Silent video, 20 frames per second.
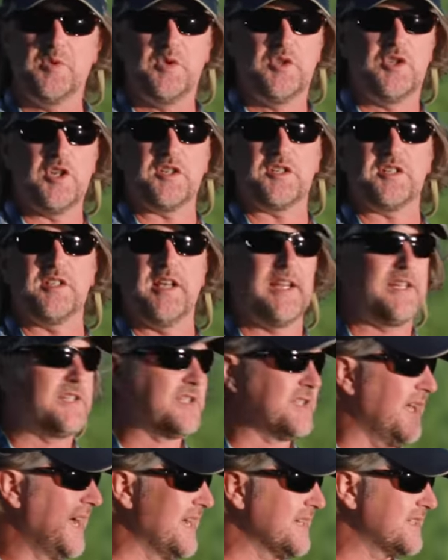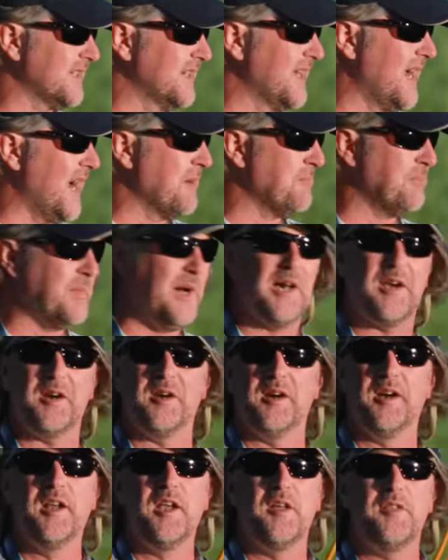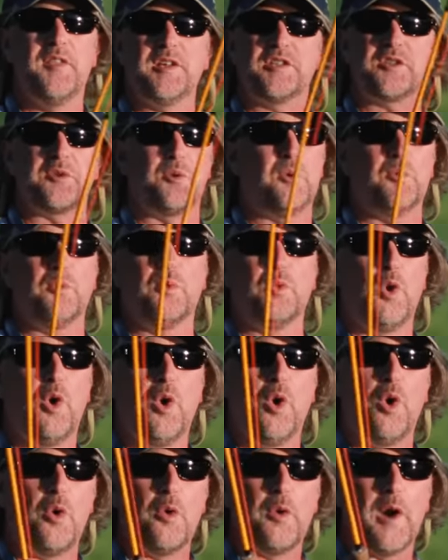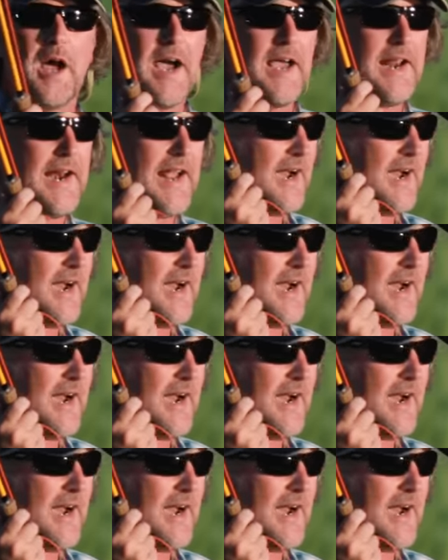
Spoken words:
just like slicing hot butter, this will roll right